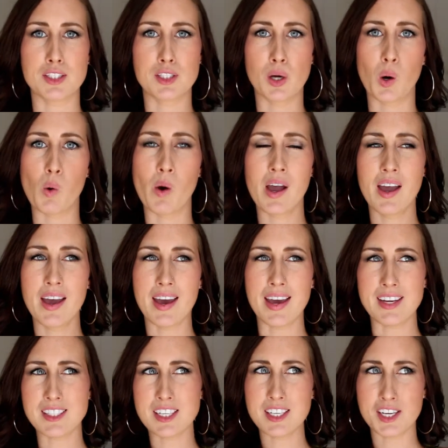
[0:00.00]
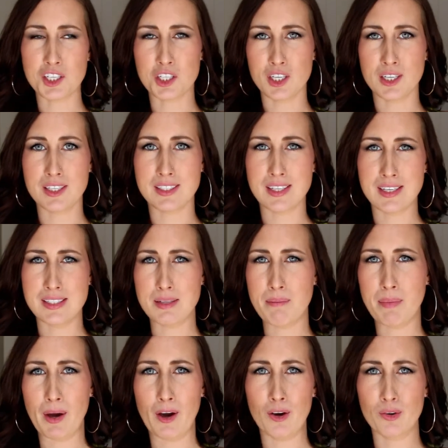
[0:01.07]
So 18 inches is
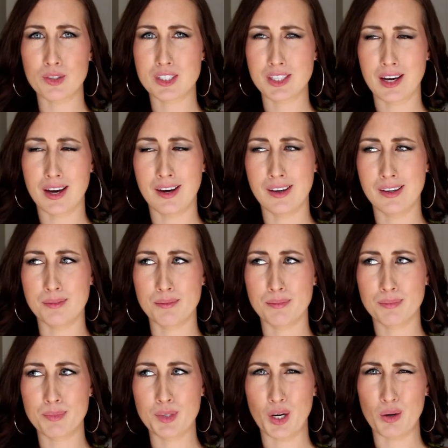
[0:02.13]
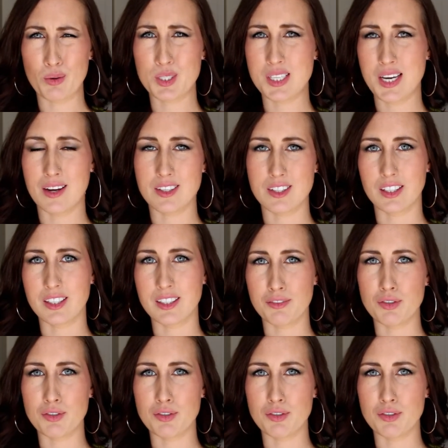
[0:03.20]
about, you know, standard.